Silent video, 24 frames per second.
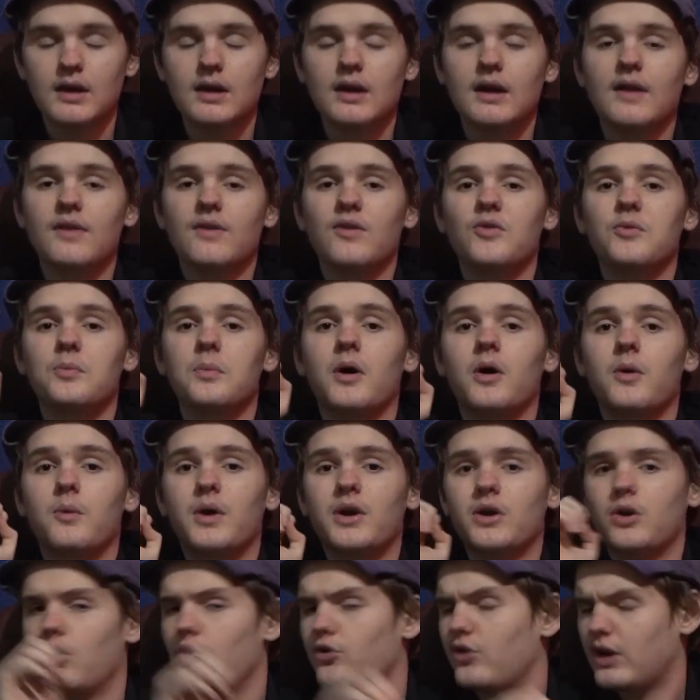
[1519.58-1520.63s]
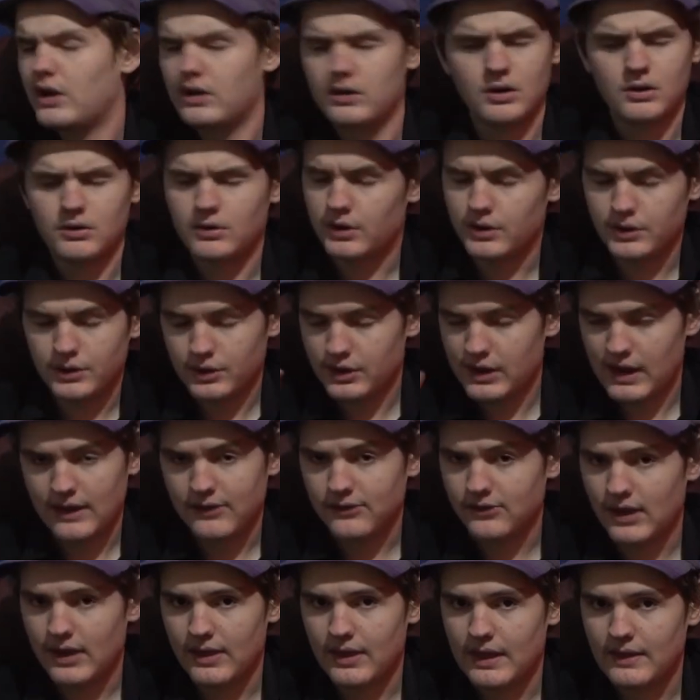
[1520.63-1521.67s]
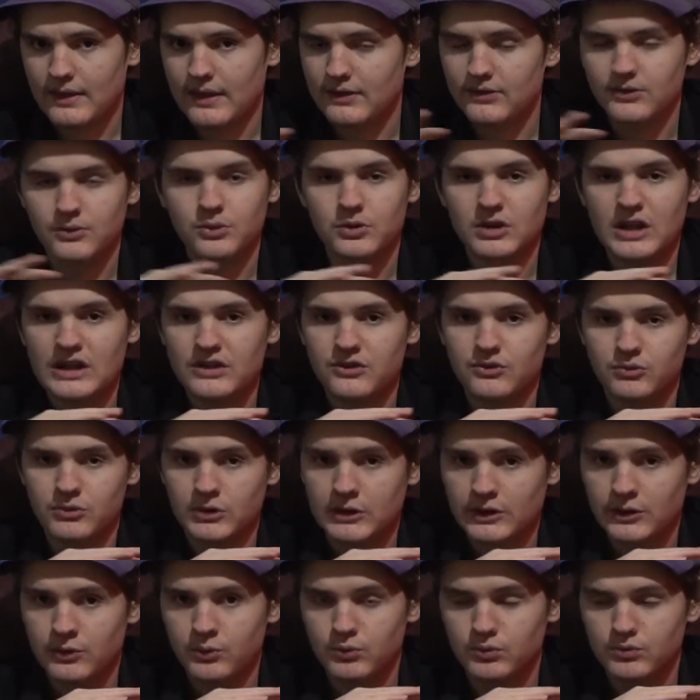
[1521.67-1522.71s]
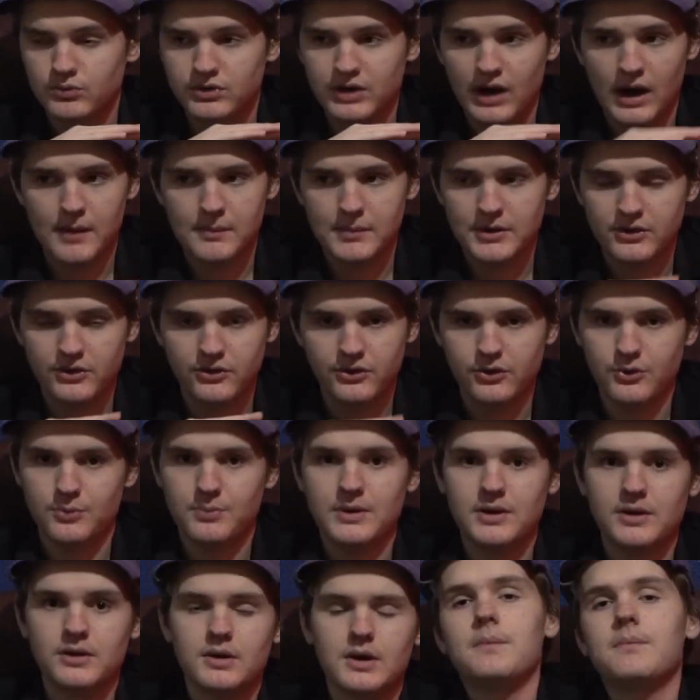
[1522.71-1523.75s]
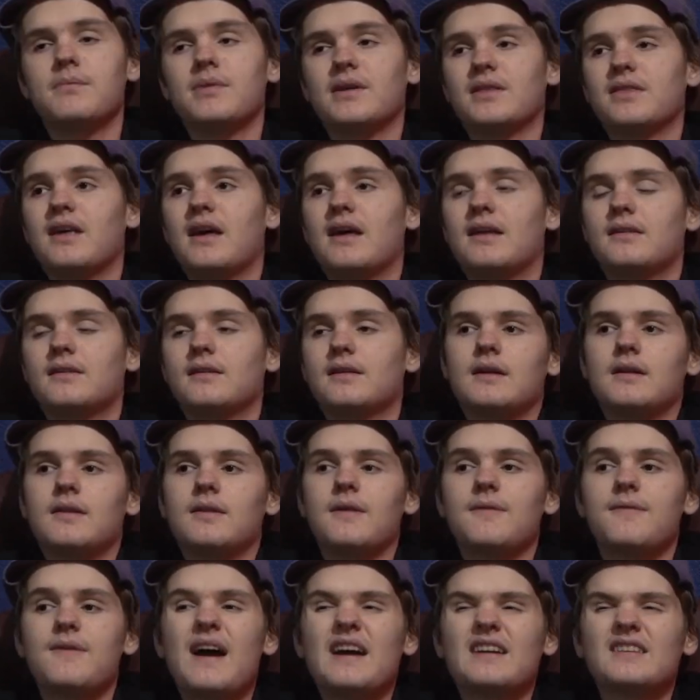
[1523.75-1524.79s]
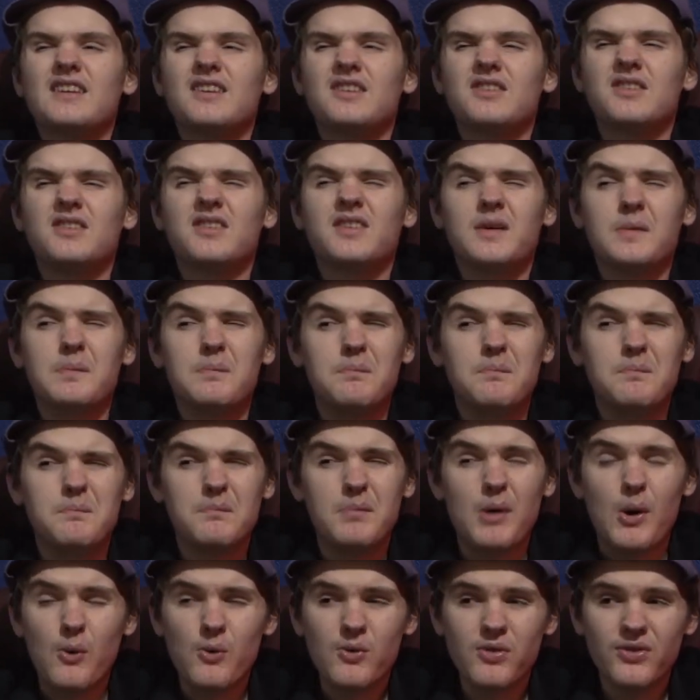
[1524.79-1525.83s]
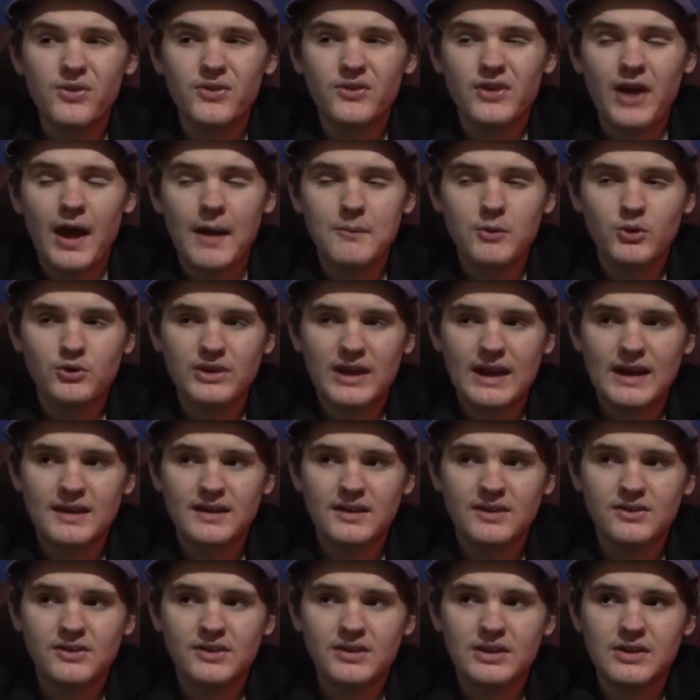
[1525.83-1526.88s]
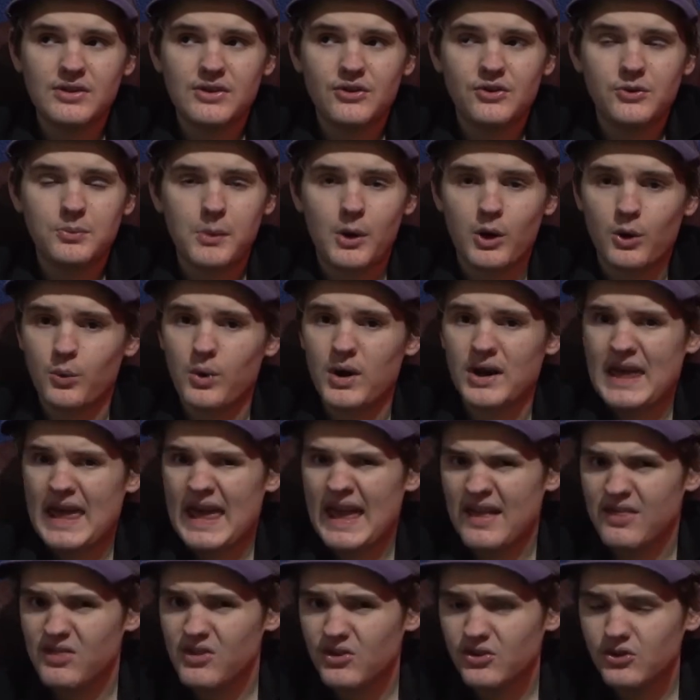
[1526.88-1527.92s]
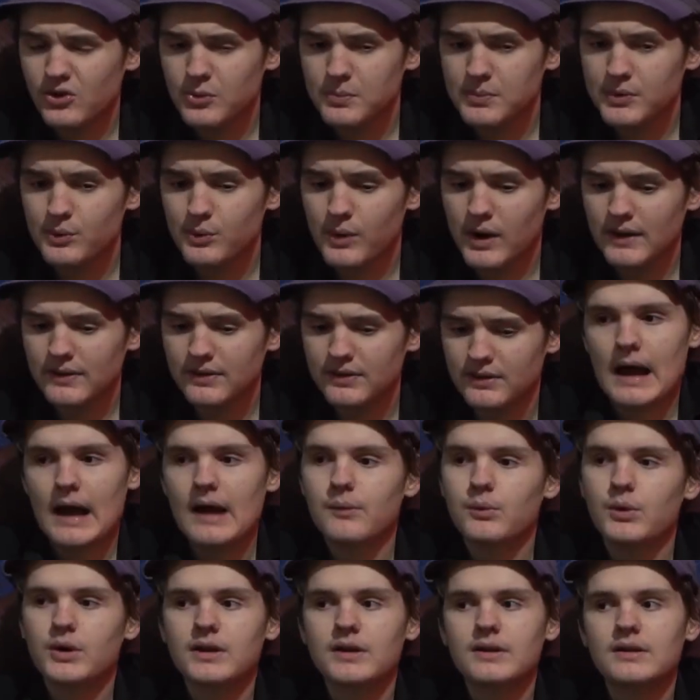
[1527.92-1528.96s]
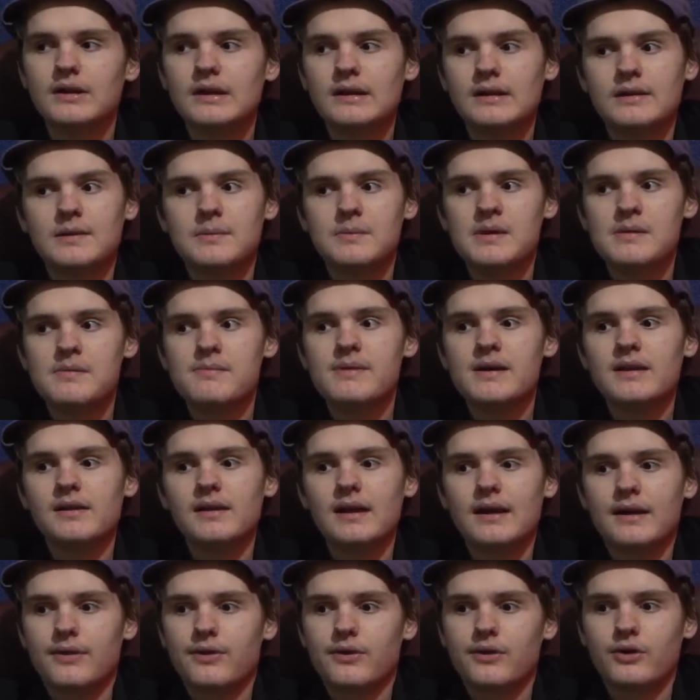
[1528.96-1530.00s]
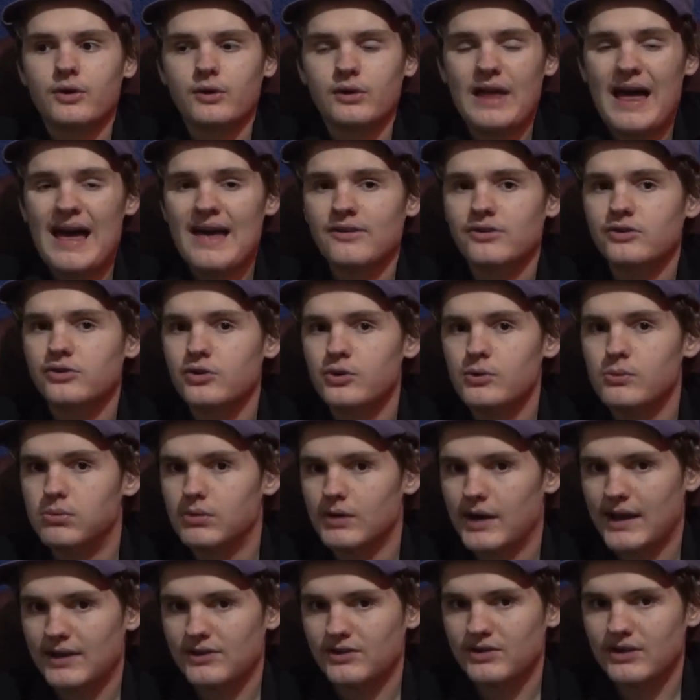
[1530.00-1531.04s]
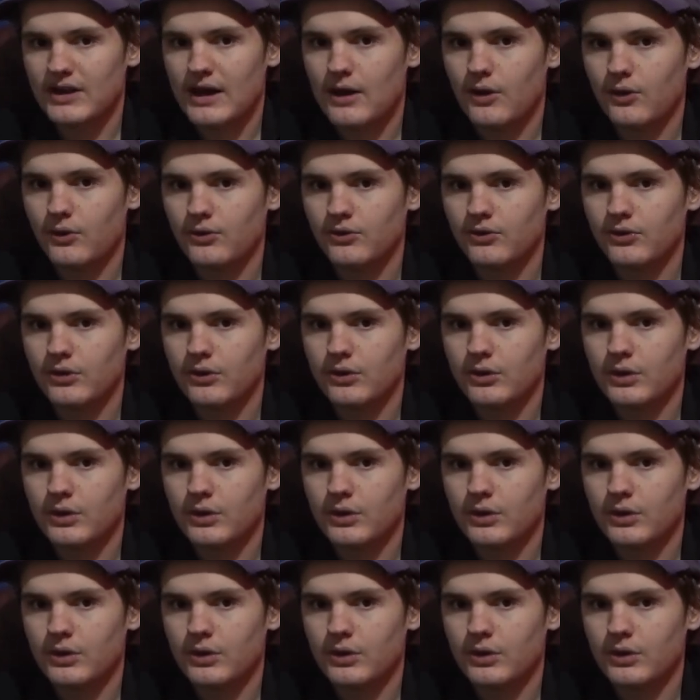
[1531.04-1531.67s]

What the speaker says: and the smart one goes like, no, no, you can't say that. That's really dumb and stupid. But then the fact is they're both simultaneously the smart one and the stupid one. I wanted it to be a bit like your last two brain cells